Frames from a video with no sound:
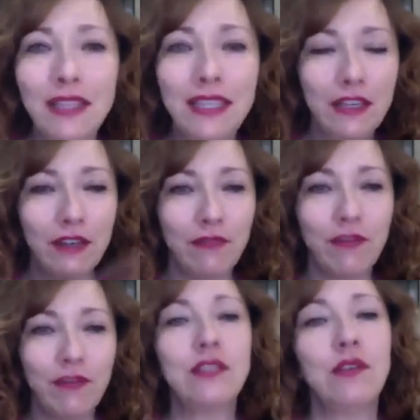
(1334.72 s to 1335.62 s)

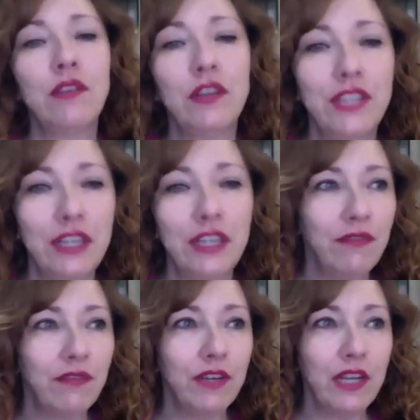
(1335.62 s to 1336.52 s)
dairy-free. So there are
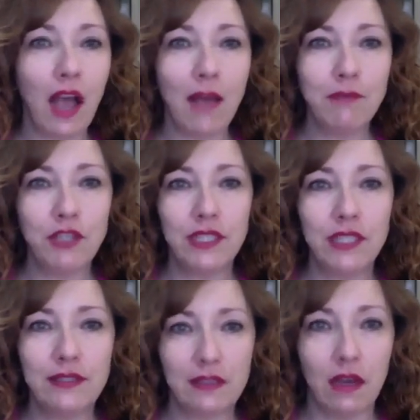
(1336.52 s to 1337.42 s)
dairy-free
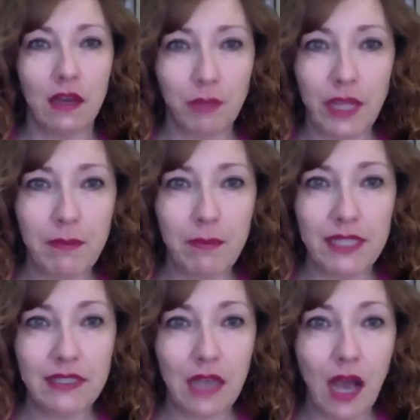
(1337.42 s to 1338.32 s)
options,
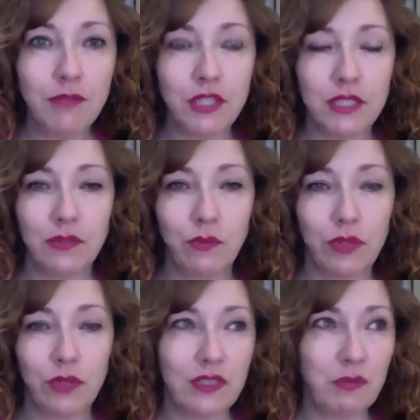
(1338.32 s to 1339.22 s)
plant-based options
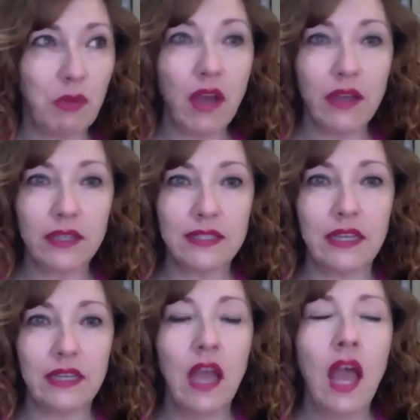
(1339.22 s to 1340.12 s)
with these products.
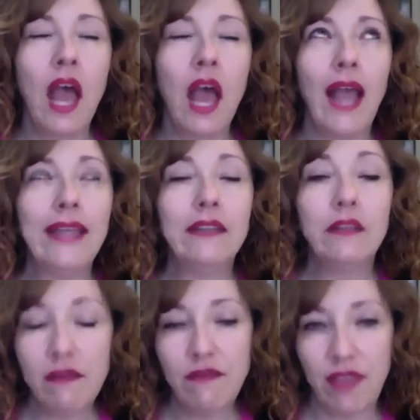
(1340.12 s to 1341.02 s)
And I
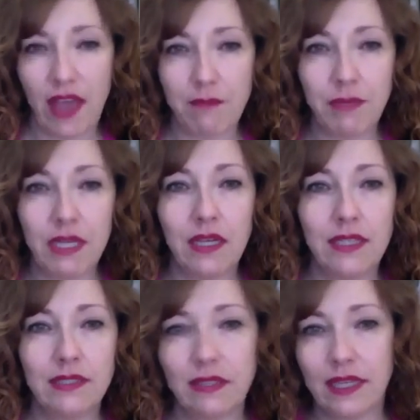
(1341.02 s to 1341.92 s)
love that
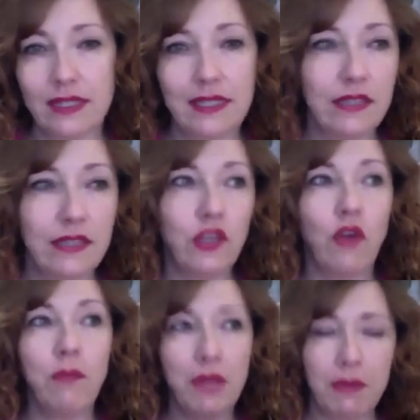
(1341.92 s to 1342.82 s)
because, like I said, so
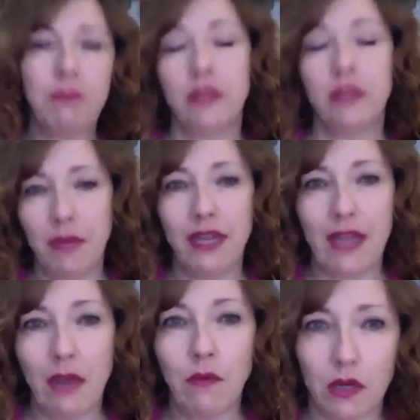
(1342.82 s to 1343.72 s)
many people in my
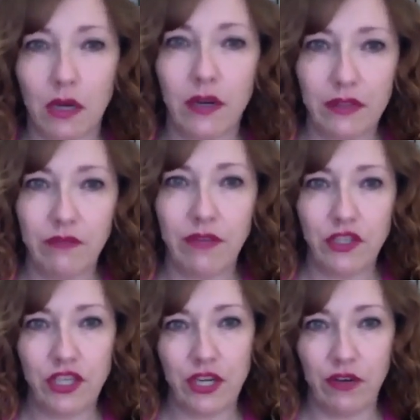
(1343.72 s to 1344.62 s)
network are either
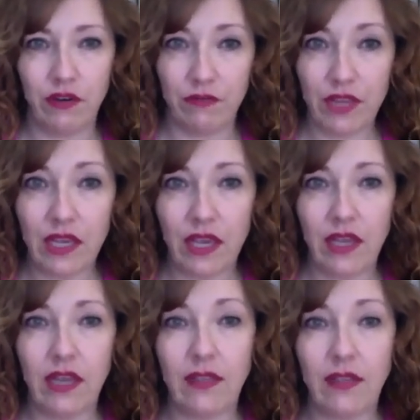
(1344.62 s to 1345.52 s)
vegetarian or
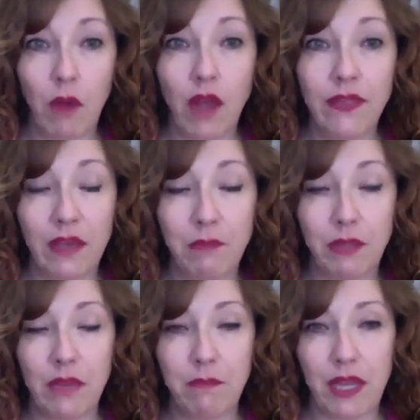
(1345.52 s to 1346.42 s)
vegan, and they want that
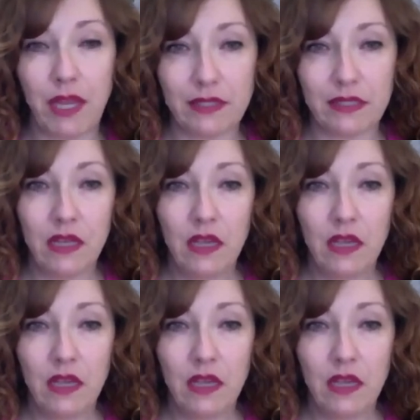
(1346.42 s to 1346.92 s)
plant-based